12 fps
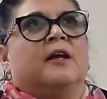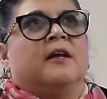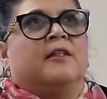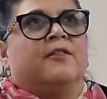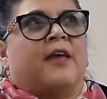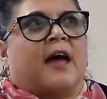
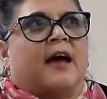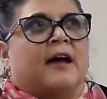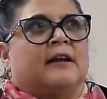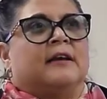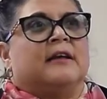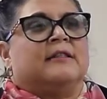
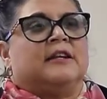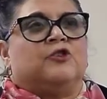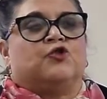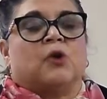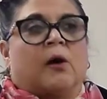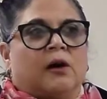that the
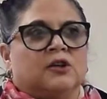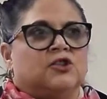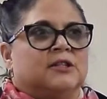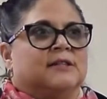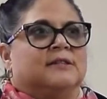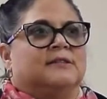
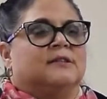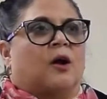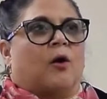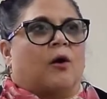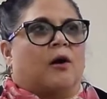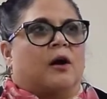charges
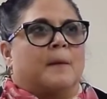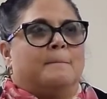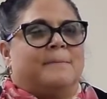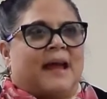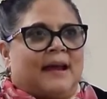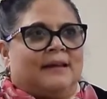are
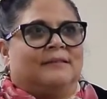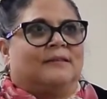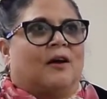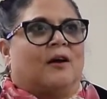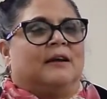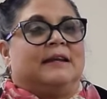based
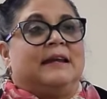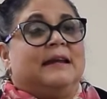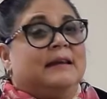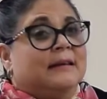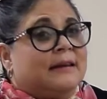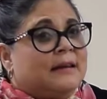on
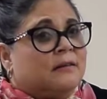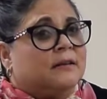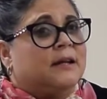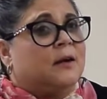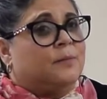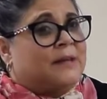
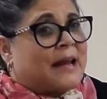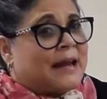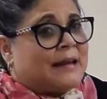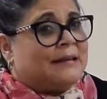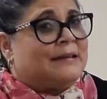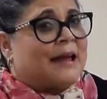illegally
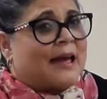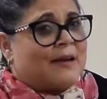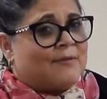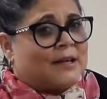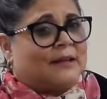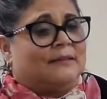obtained
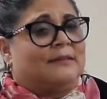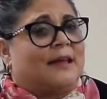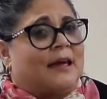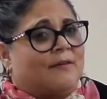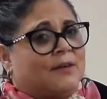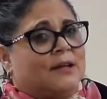evidence
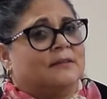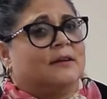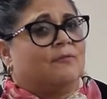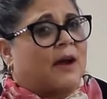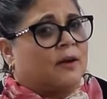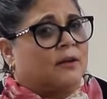
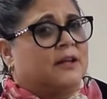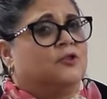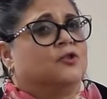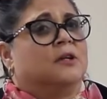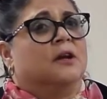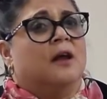in
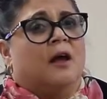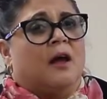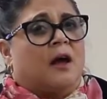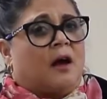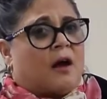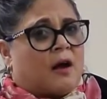violation
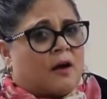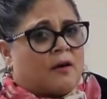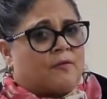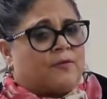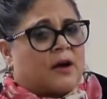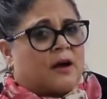
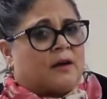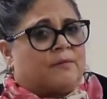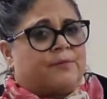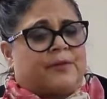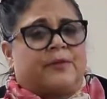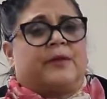of,
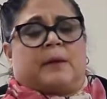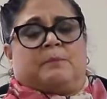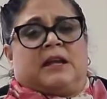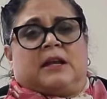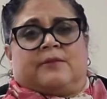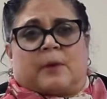
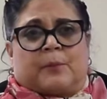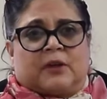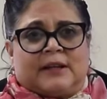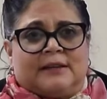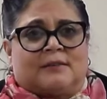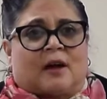meaning the
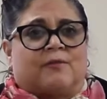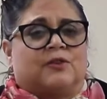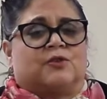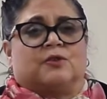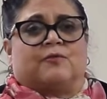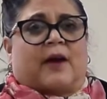police
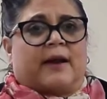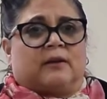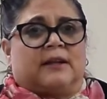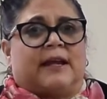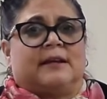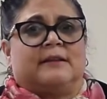officers
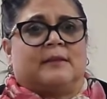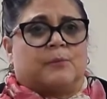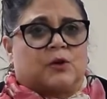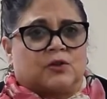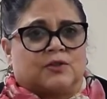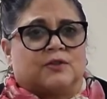violated the
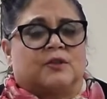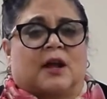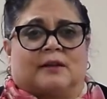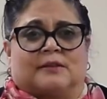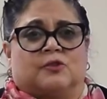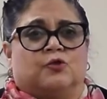person's
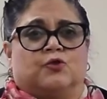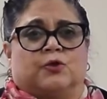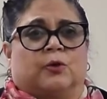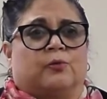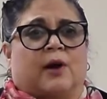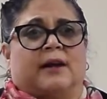
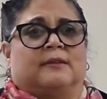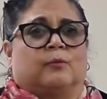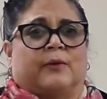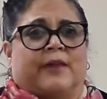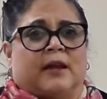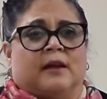constitutional rights
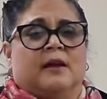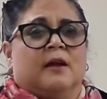when they